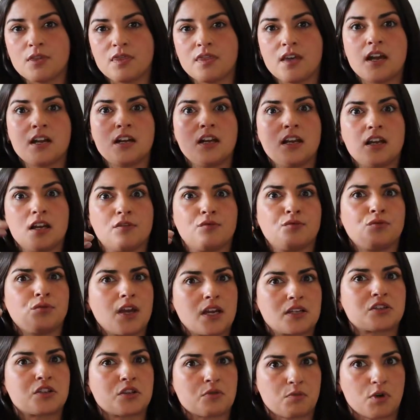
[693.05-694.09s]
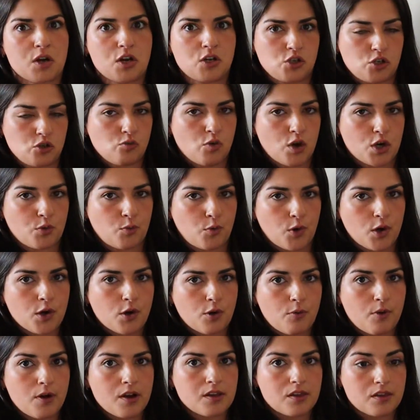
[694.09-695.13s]
And then if that's the brand you want to
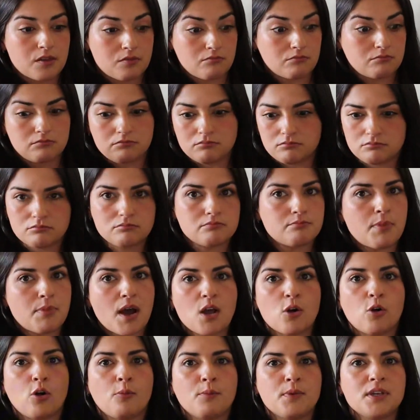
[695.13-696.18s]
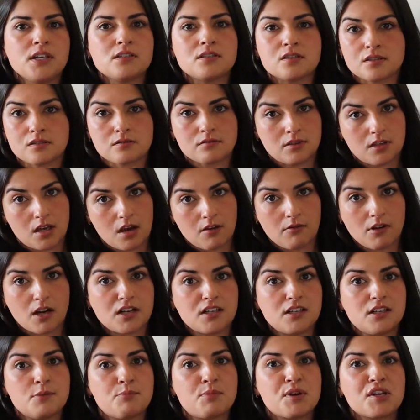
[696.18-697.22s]
work with, by all means, get
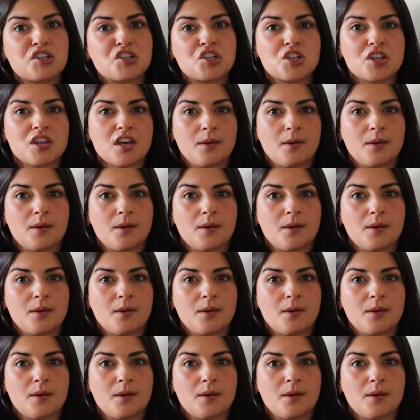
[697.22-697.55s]
ready to pitch to